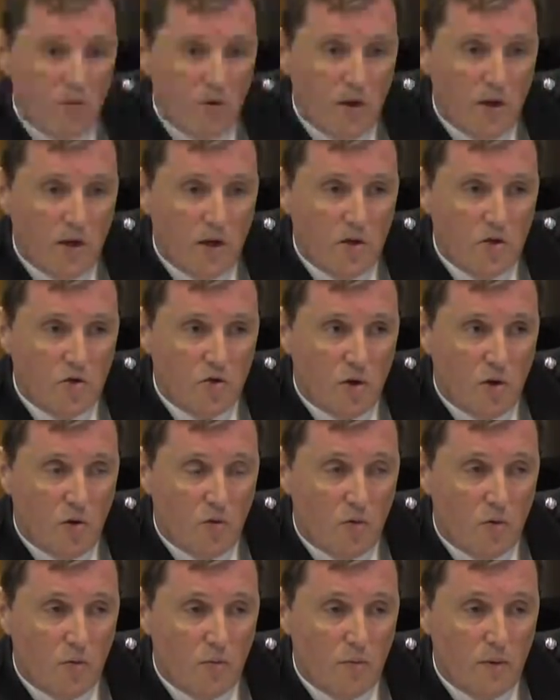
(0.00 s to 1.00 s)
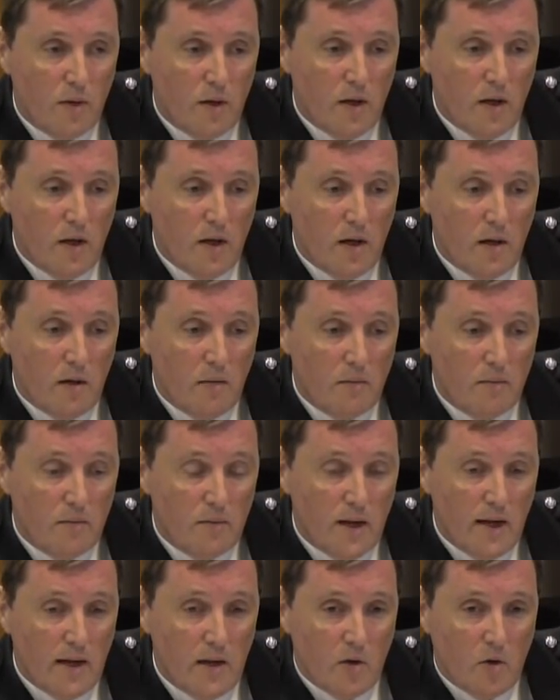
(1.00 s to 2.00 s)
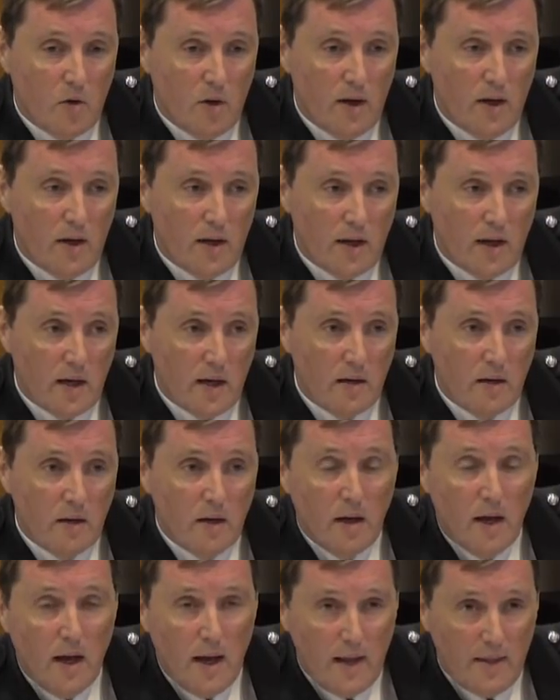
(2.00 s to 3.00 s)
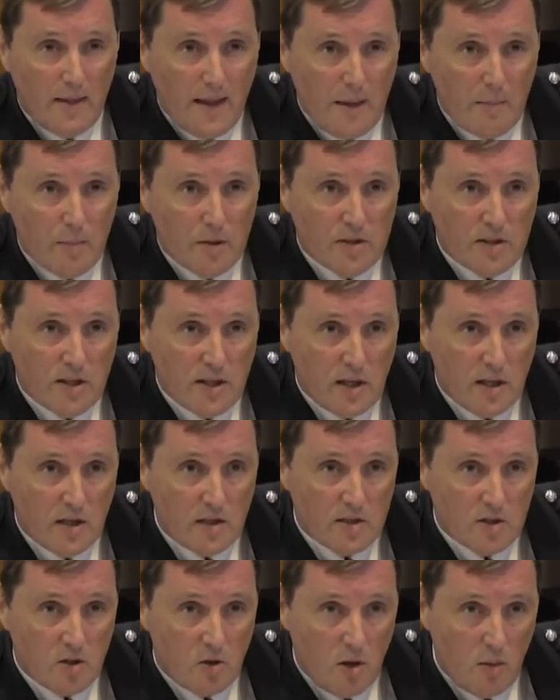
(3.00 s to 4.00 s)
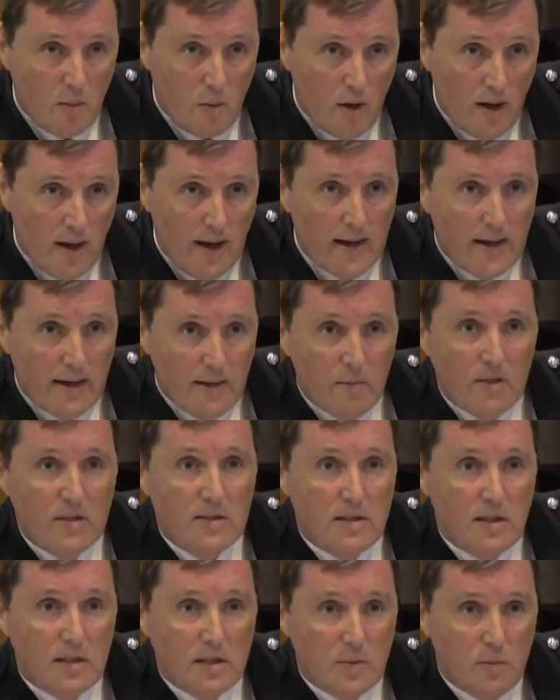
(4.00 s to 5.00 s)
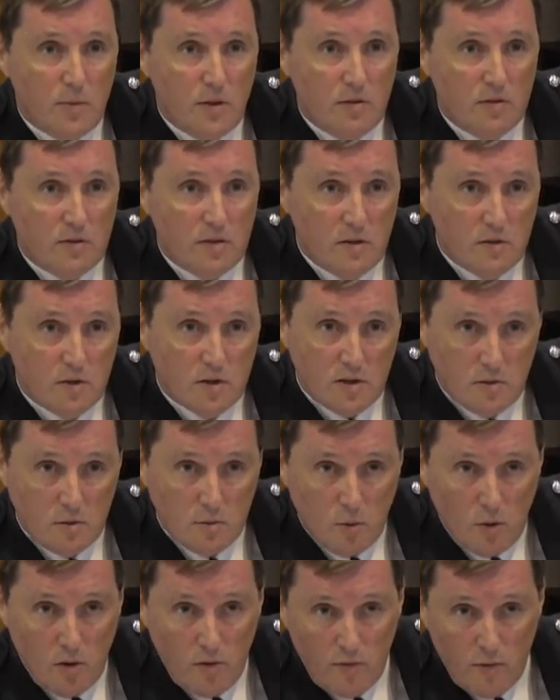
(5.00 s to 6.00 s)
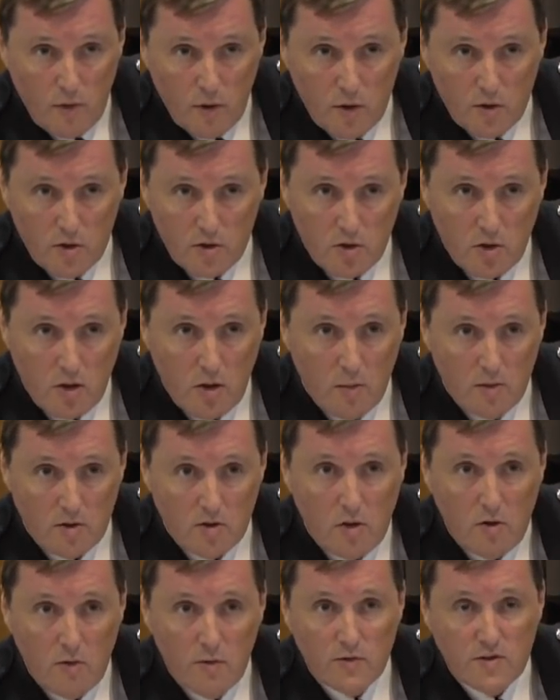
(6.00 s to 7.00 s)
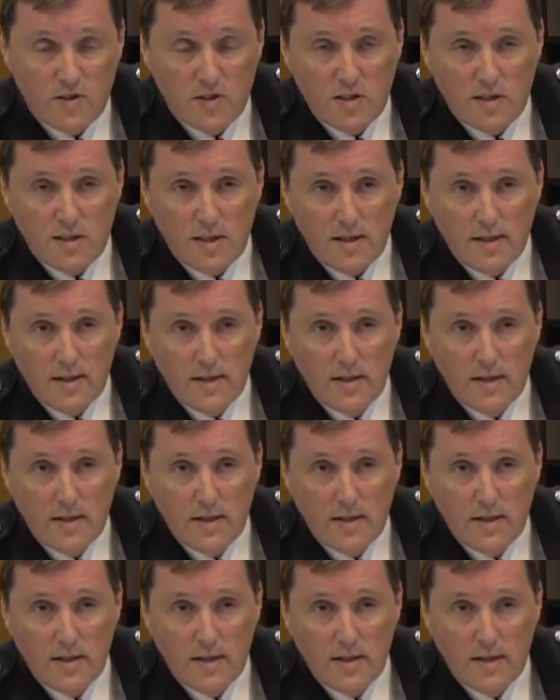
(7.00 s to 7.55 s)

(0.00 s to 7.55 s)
in the control room that night, and again at that particular time I had limited experiences because it was my first time as an officer of the day.